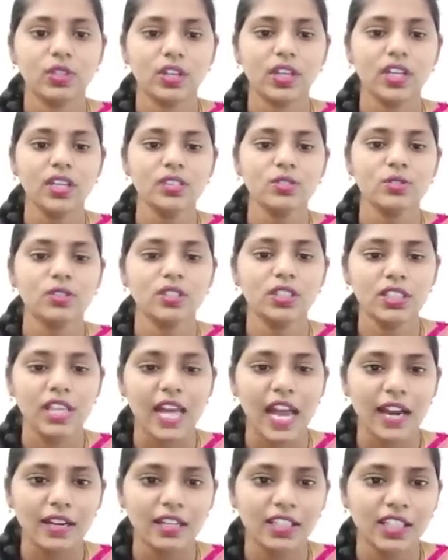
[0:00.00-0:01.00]
Okay, so
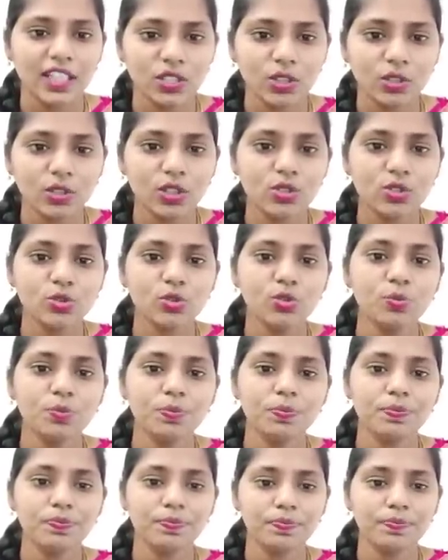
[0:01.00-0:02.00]
this had these are the
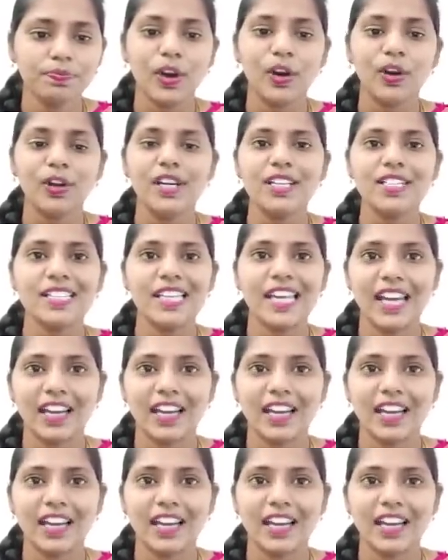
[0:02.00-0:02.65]
two pilots